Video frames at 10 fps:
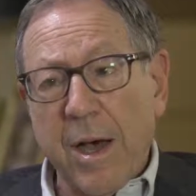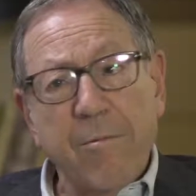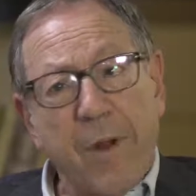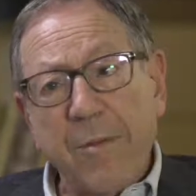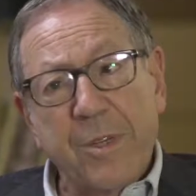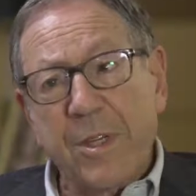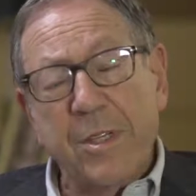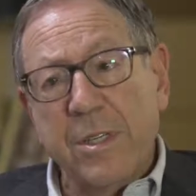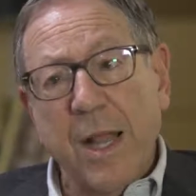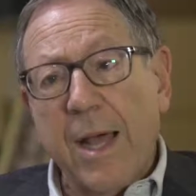of
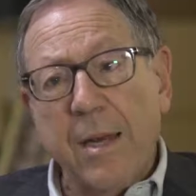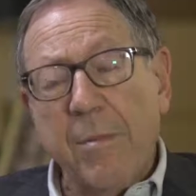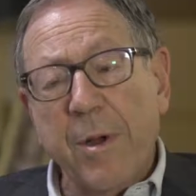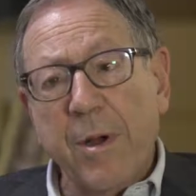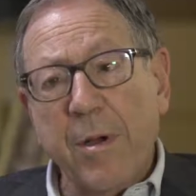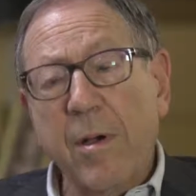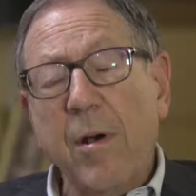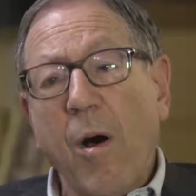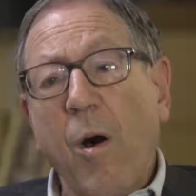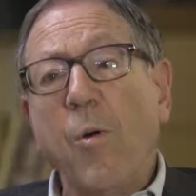refugees in Latin America,
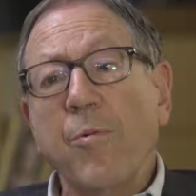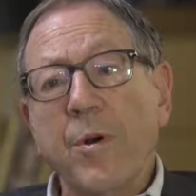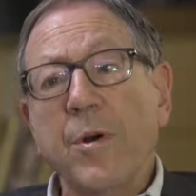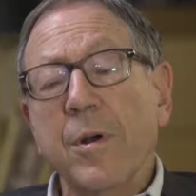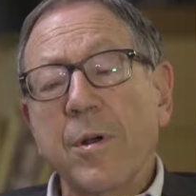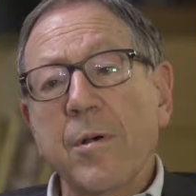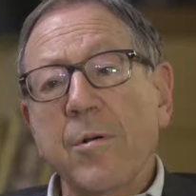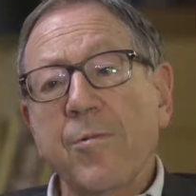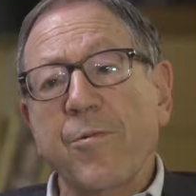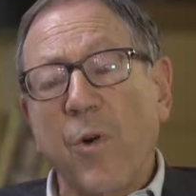over
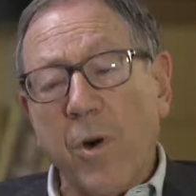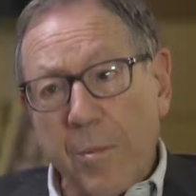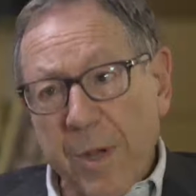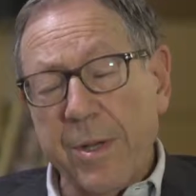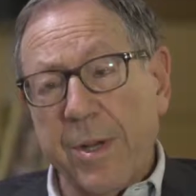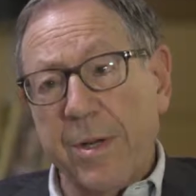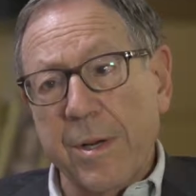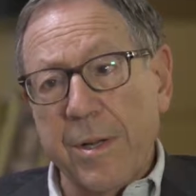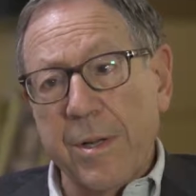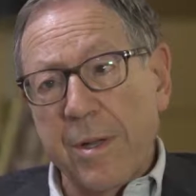4 million